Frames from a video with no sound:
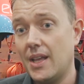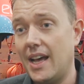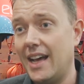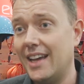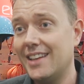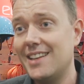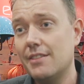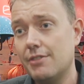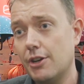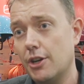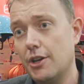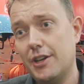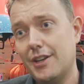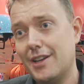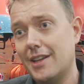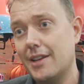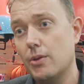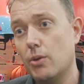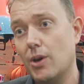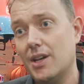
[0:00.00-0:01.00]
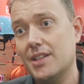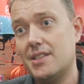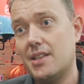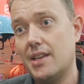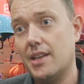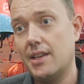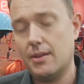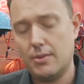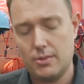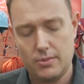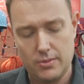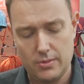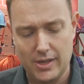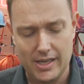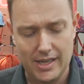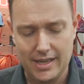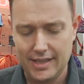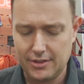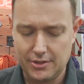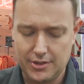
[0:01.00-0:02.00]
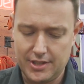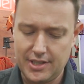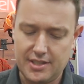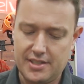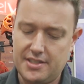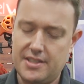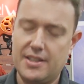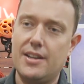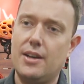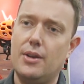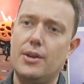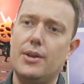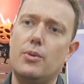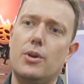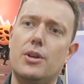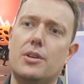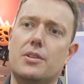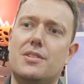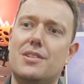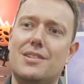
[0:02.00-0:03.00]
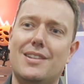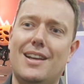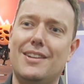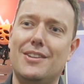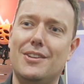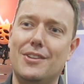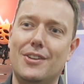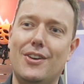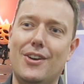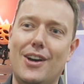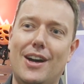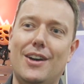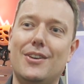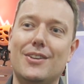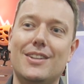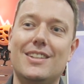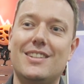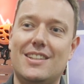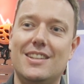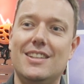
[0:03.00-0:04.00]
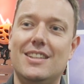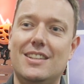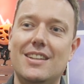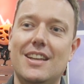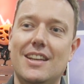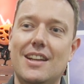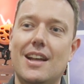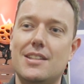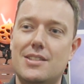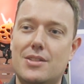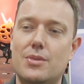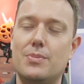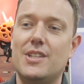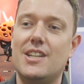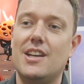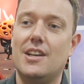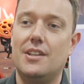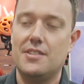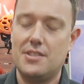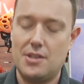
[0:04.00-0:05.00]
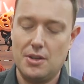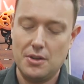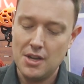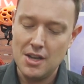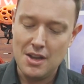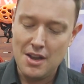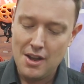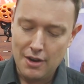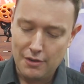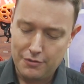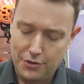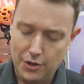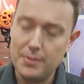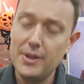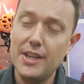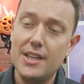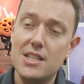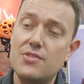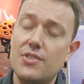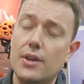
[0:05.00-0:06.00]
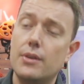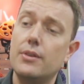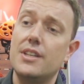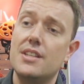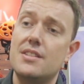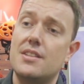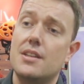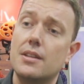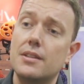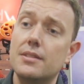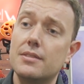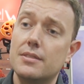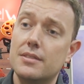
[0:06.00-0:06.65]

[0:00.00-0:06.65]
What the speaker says: I never heard anyone saying, well, I don't understand how it works. I don't know how it has to be done. So for me, it's very easy.